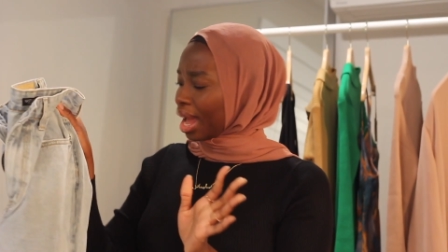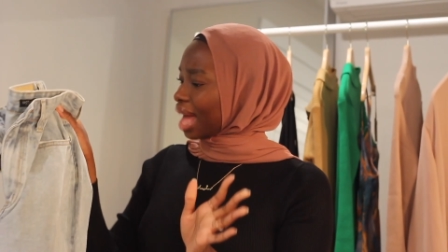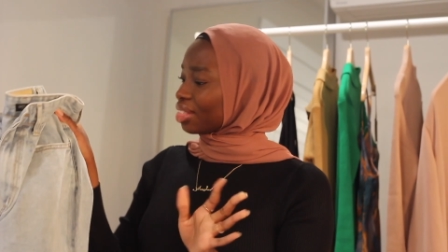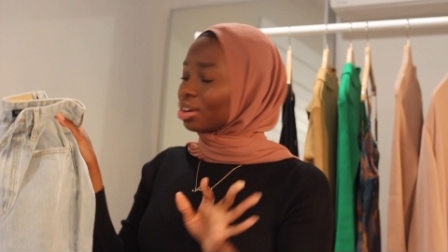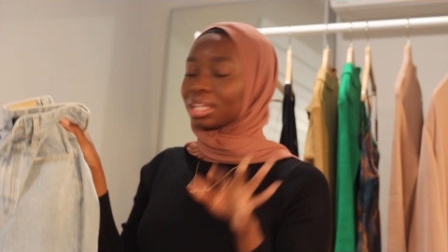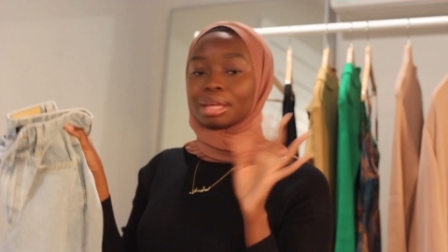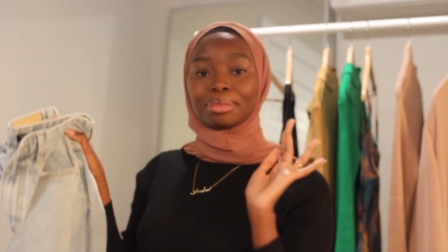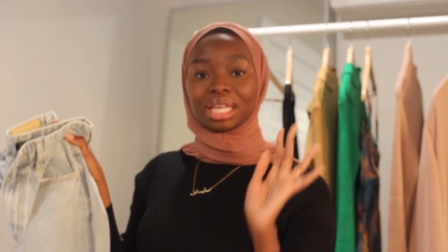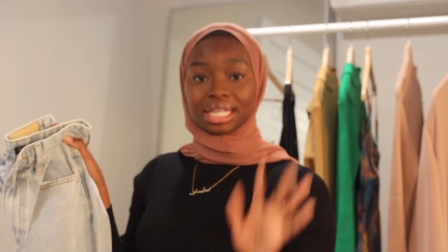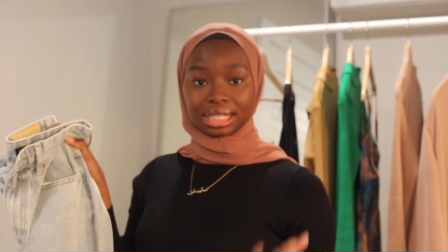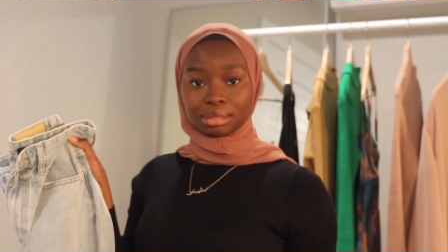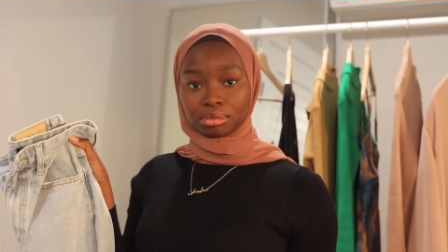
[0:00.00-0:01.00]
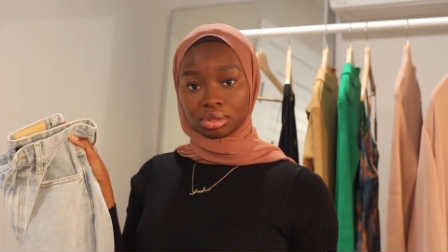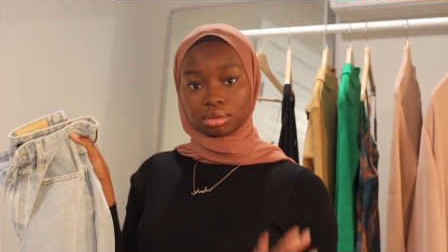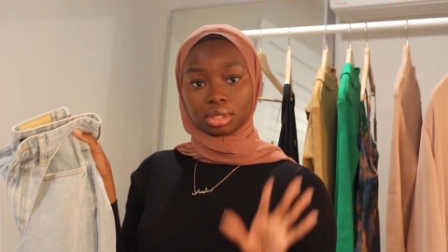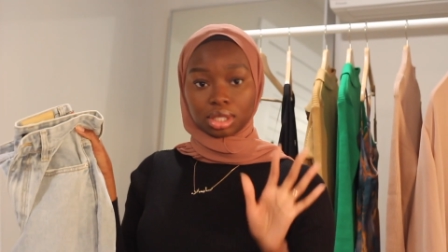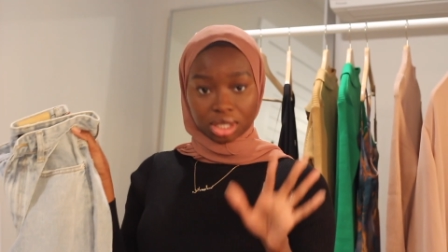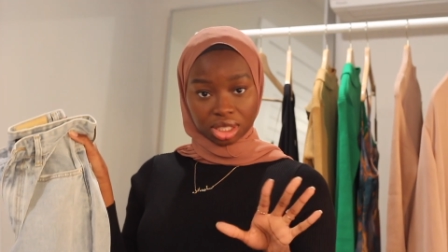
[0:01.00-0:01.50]
I thought, let me get some
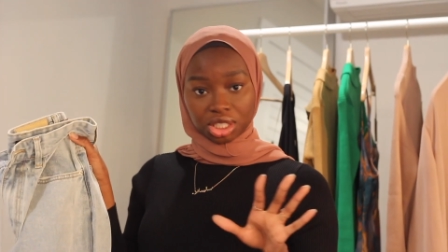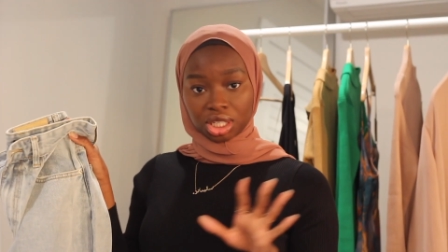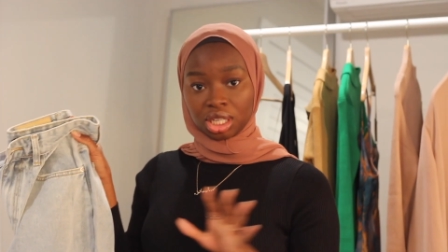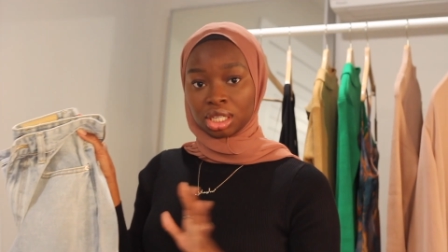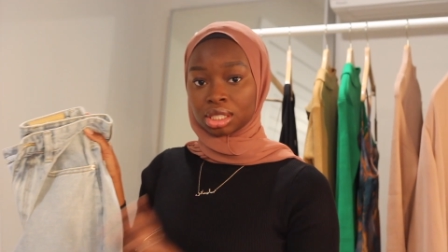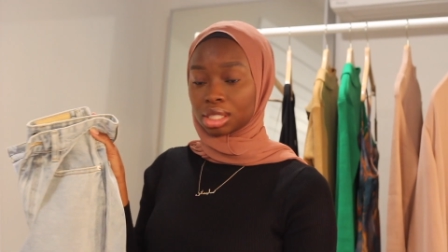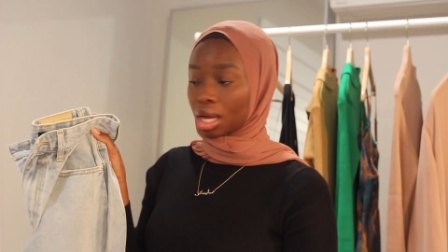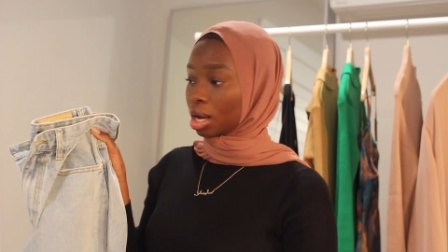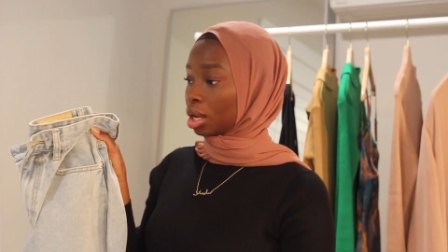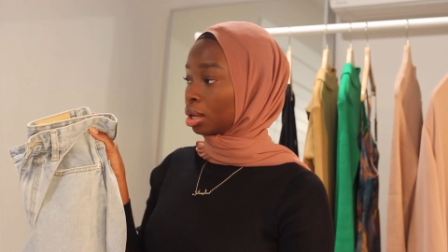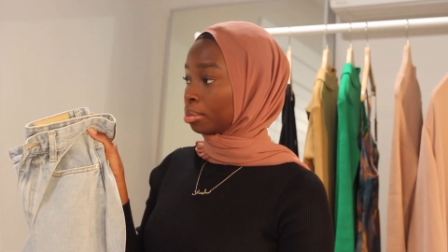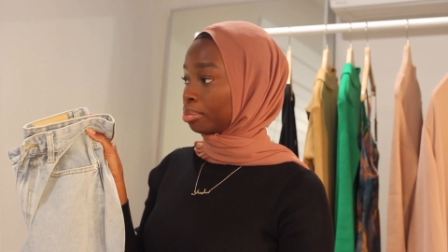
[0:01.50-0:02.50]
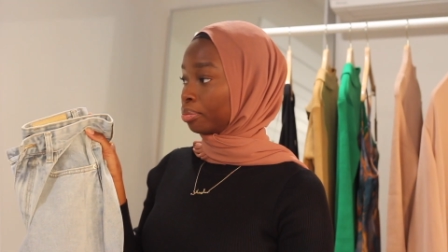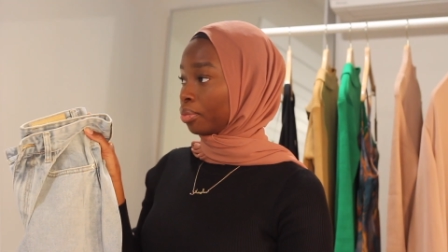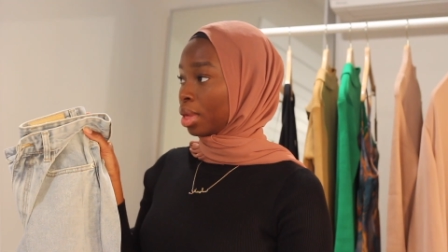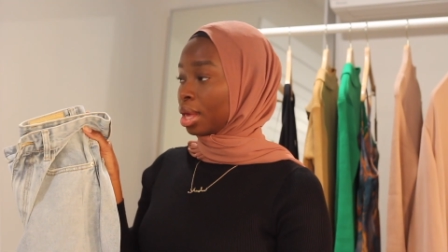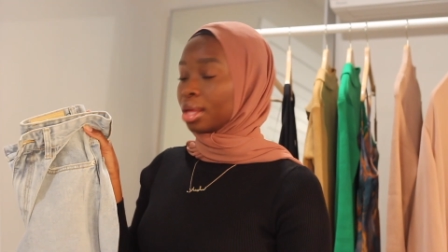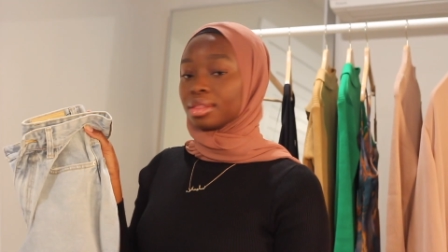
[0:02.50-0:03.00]
good jeans um,
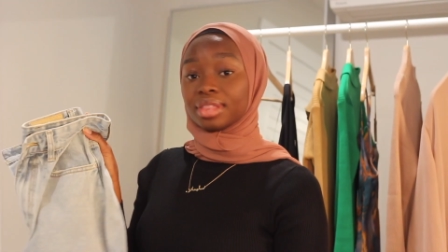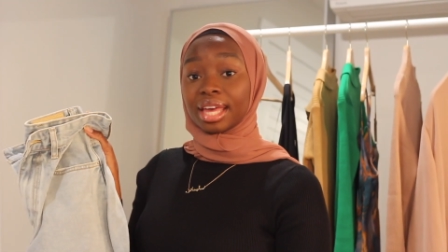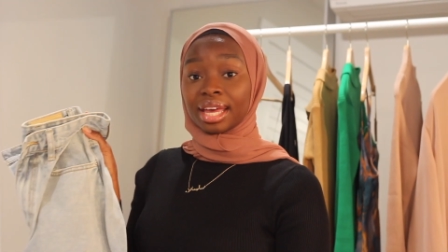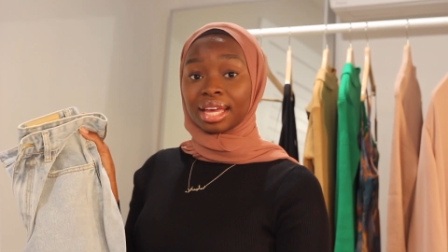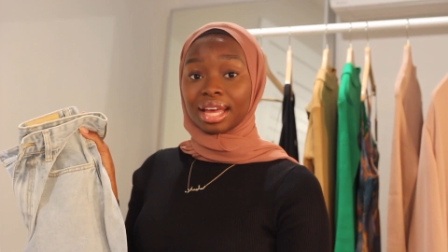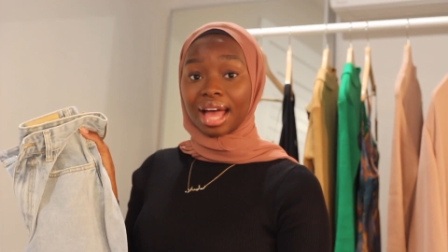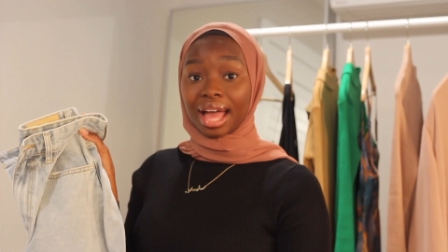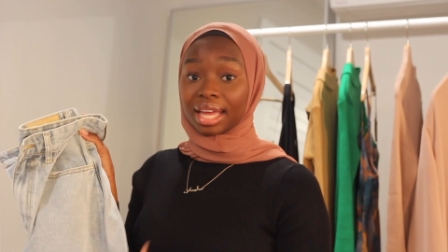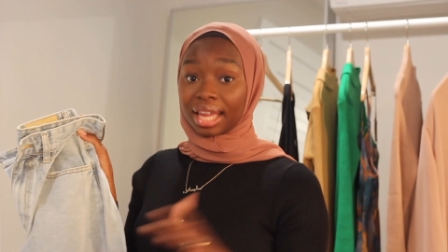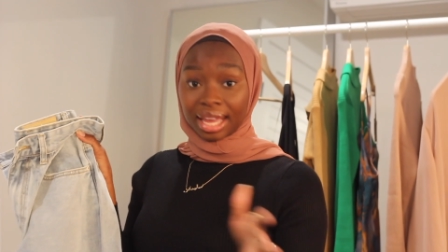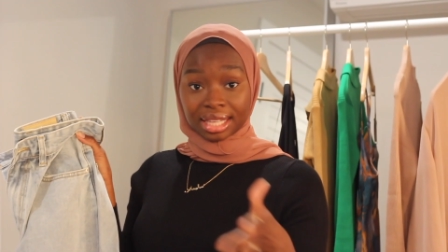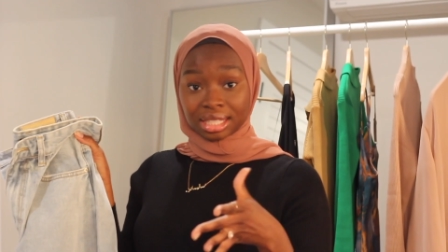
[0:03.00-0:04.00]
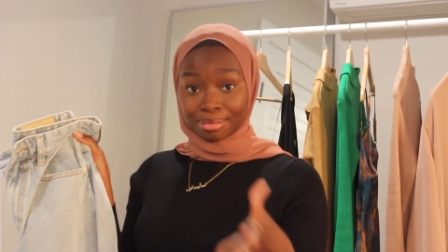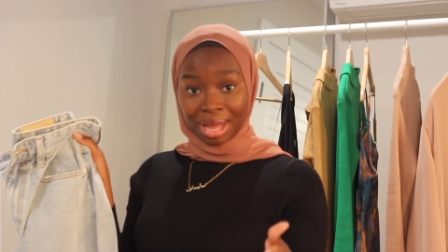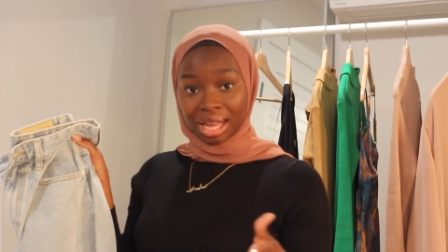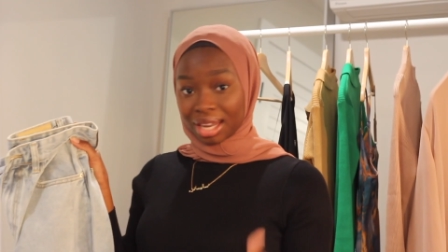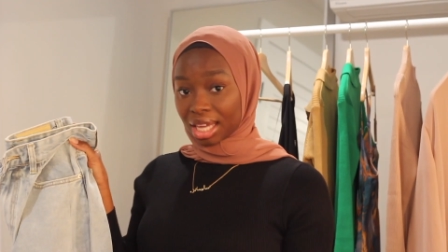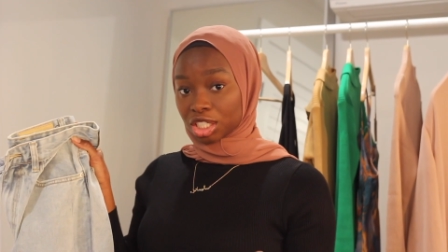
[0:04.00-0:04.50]
that I can add to my
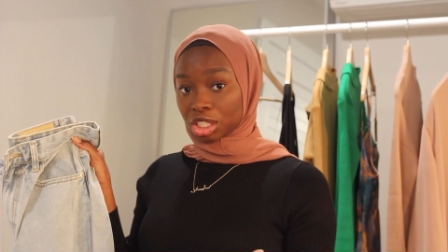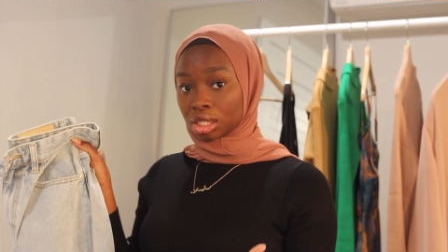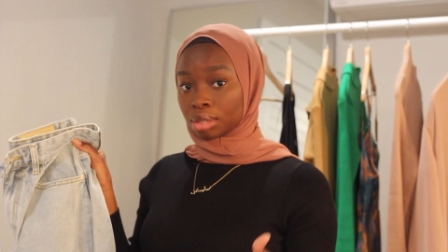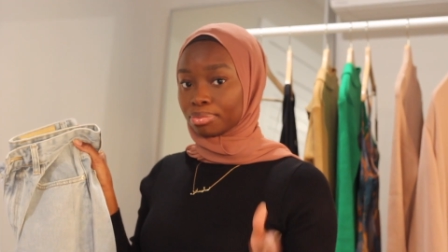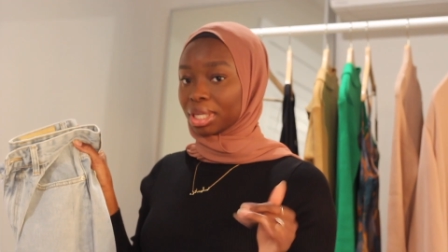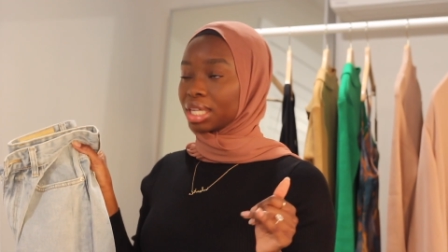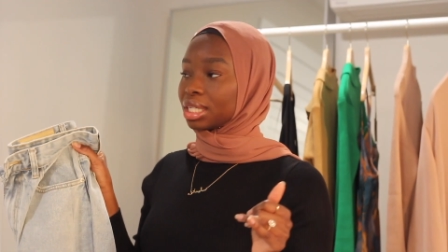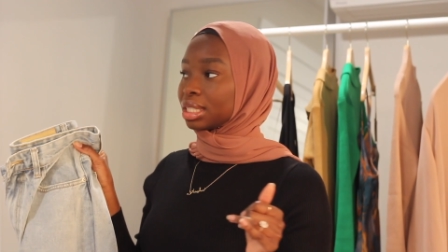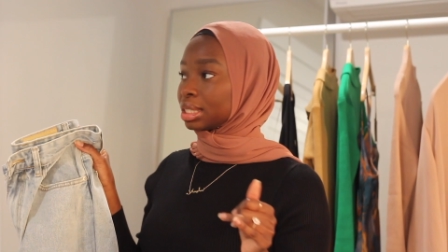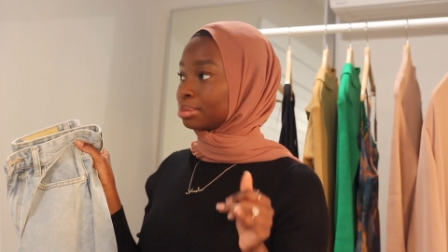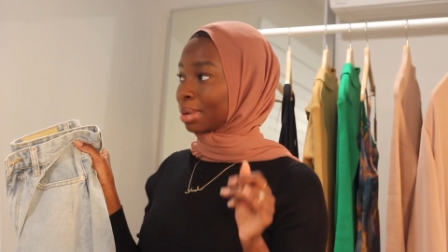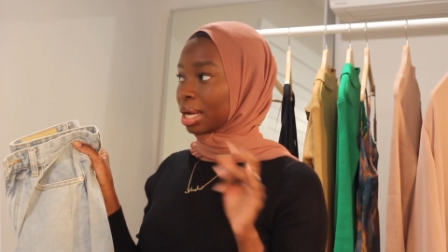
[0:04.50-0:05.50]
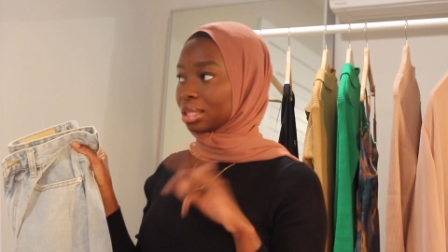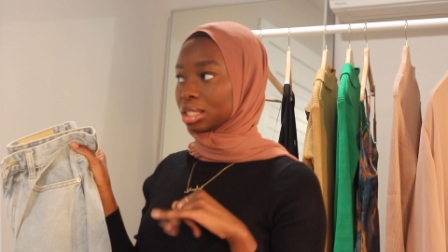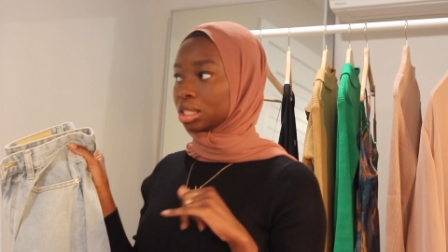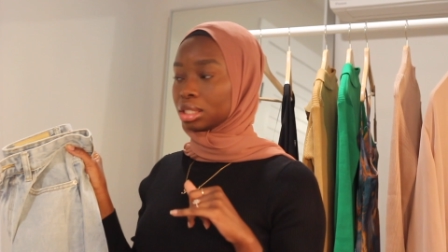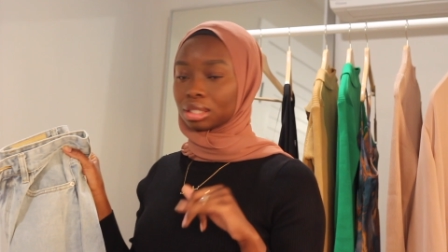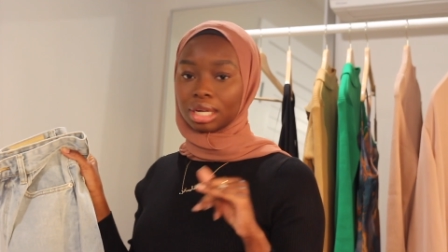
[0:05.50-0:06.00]
collection because my other
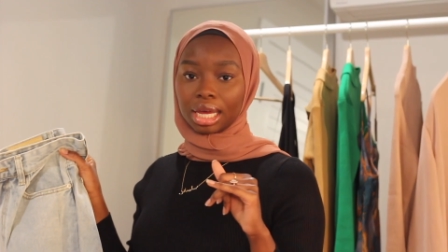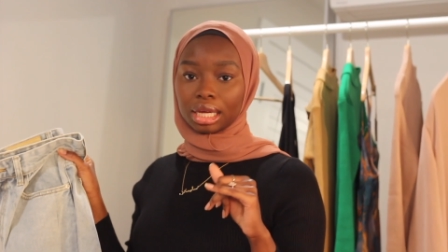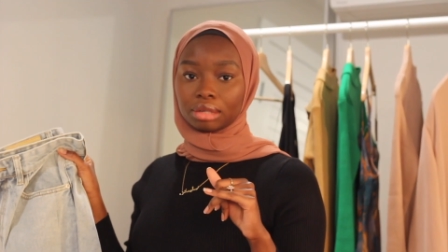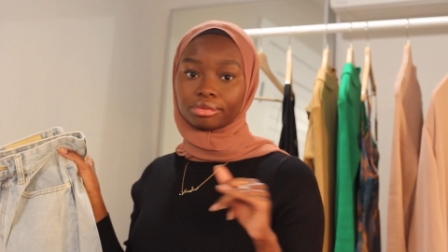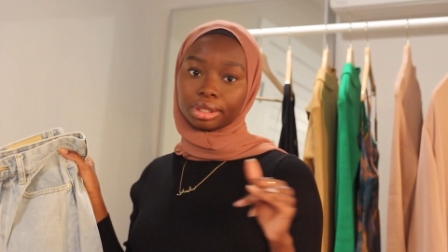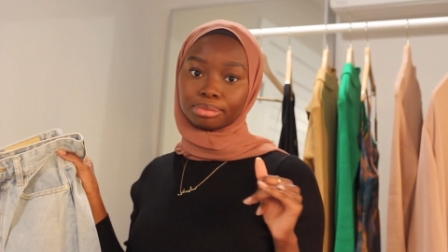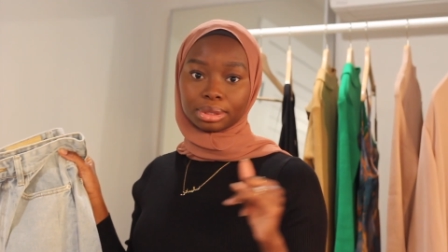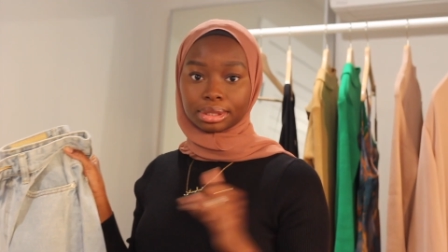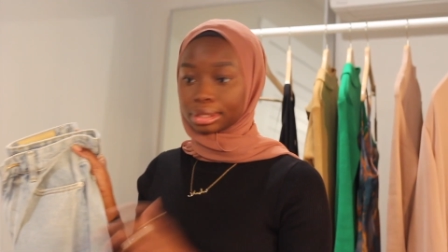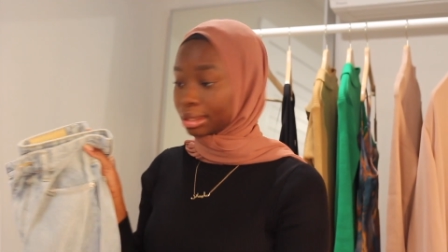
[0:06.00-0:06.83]
jeans are like ripped and